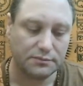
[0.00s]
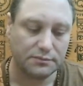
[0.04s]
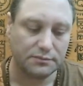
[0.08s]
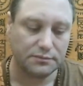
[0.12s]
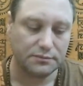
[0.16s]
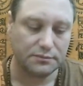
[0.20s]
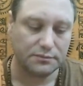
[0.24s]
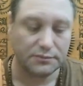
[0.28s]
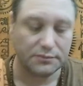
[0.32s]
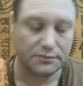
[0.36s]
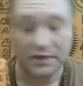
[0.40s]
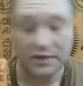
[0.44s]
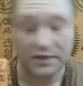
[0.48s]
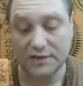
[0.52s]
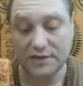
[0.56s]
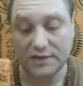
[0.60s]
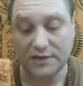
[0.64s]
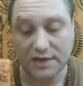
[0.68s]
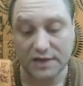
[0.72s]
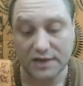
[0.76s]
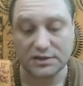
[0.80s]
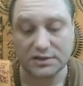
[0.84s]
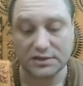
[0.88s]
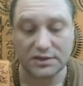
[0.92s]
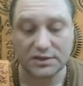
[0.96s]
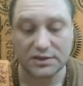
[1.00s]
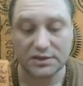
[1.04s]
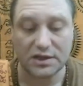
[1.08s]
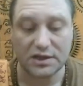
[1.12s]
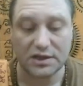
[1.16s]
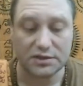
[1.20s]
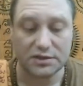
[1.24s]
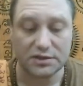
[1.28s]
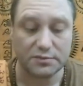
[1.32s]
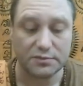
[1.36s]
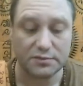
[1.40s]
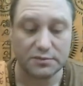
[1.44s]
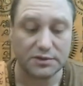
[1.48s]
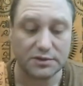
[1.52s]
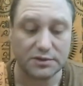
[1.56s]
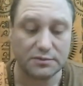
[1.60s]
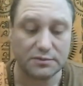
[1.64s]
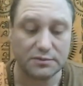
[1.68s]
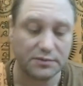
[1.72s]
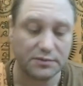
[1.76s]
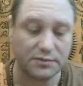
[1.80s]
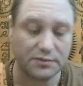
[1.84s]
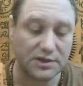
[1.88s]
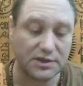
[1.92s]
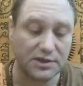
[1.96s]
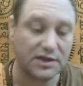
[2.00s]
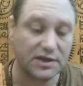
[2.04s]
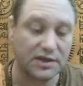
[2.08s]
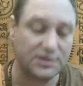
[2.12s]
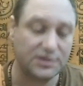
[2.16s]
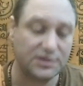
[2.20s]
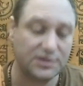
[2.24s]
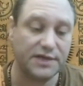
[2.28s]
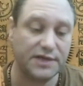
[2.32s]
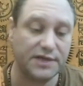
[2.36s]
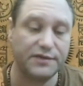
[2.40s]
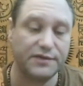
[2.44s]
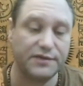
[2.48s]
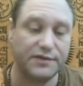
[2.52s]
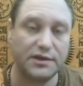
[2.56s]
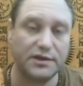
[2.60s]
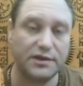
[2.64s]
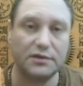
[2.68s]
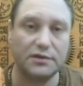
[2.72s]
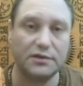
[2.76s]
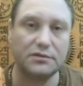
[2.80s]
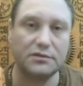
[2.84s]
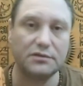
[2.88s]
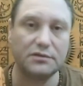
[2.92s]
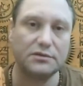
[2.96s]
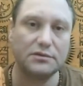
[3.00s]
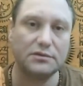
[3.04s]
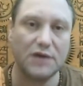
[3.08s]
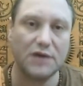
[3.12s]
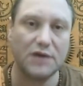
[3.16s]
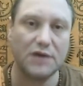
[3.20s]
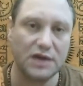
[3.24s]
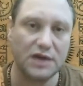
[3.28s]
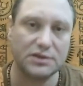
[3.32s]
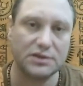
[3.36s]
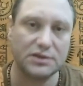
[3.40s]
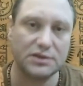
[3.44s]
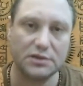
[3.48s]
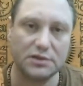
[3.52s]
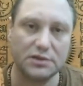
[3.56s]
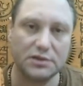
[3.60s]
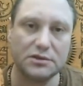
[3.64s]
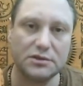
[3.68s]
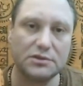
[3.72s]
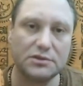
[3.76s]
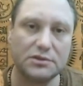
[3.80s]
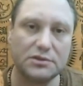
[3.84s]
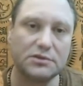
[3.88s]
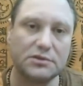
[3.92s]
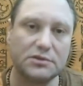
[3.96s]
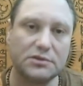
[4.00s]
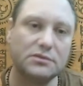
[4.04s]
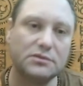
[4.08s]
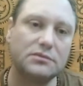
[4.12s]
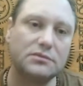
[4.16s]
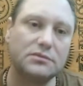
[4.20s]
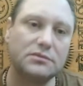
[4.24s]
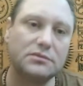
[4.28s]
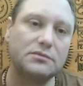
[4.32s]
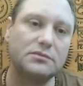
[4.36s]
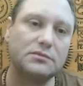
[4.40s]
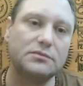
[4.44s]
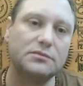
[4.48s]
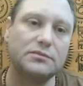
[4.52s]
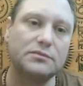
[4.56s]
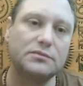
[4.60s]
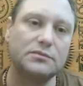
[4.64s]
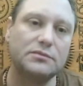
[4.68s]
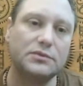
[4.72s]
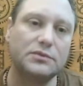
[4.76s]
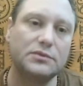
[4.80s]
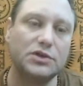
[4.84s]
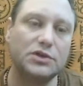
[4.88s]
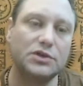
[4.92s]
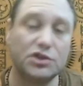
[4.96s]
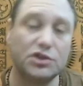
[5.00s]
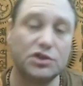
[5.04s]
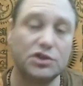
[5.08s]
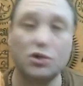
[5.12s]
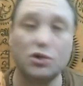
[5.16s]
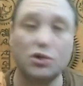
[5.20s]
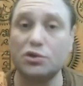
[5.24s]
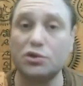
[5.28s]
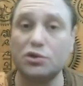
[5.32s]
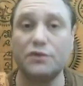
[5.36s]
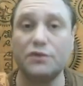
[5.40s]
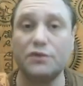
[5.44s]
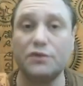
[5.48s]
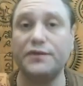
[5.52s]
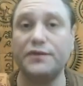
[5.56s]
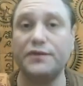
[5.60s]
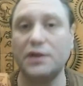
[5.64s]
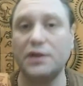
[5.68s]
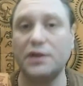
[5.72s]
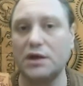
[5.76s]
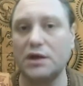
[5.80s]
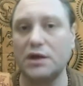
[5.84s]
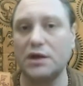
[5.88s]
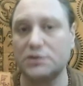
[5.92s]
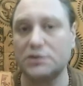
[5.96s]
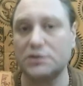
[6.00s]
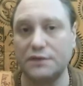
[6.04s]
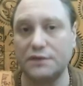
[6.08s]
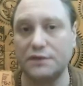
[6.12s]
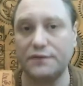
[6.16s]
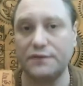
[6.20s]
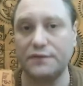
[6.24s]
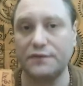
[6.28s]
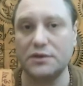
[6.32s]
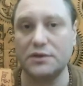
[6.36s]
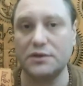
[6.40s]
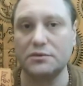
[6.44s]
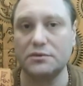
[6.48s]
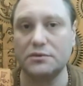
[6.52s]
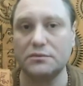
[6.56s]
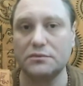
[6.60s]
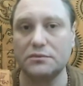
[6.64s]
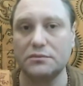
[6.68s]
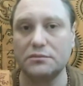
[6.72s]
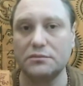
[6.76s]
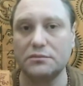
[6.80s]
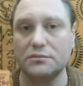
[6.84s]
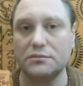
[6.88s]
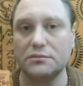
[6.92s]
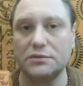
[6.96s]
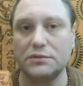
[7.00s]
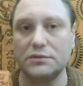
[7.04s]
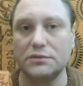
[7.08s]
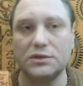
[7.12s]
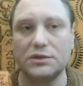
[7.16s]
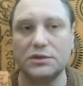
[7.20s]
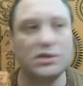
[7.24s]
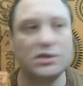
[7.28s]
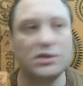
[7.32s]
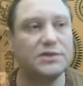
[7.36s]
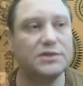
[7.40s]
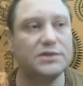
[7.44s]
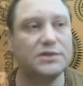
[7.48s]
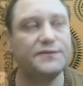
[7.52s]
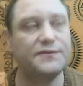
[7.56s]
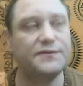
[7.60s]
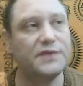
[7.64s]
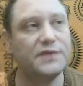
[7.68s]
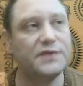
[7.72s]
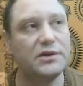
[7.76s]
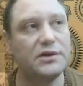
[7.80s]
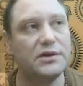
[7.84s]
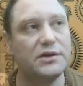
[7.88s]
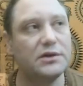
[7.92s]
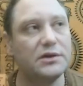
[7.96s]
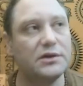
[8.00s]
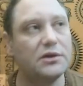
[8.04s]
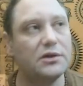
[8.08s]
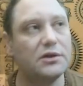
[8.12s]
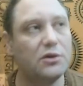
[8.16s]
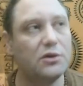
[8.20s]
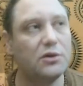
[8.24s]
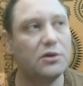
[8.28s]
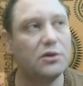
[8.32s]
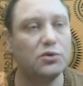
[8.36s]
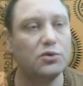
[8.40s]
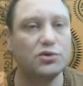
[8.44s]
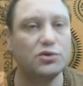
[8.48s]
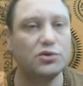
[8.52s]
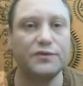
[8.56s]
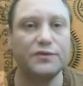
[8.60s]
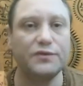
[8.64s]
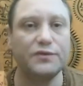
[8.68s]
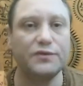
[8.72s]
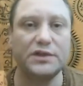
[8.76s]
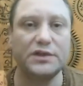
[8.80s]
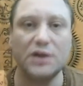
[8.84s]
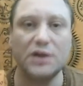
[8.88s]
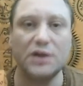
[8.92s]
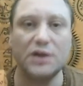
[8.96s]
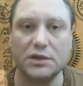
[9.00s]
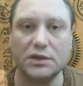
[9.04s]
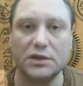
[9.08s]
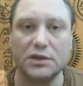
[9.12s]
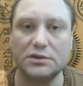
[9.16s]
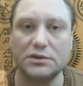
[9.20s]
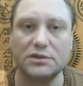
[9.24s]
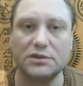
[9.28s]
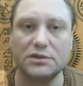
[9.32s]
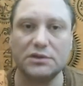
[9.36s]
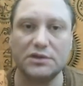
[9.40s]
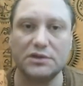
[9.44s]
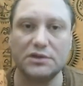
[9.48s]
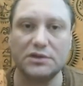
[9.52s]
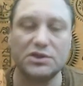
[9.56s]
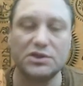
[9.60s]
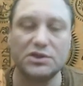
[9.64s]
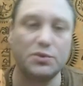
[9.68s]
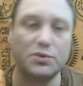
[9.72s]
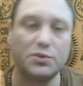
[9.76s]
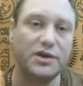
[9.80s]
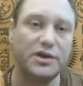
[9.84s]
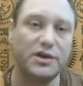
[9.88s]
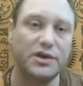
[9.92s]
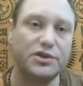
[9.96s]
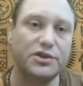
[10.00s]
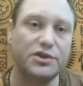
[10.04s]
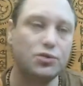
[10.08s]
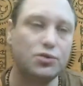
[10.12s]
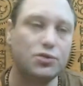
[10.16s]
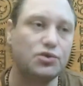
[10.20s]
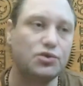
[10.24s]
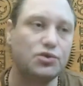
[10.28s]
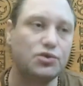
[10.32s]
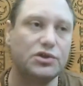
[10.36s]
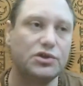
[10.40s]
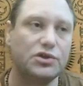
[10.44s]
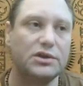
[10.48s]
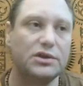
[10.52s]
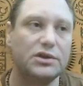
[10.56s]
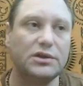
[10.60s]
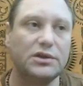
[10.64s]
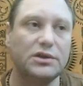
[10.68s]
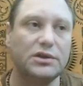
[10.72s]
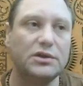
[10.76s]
not exercises, but activity, asanas. It's also philosophy. It's very close to Vedanta. That's why usually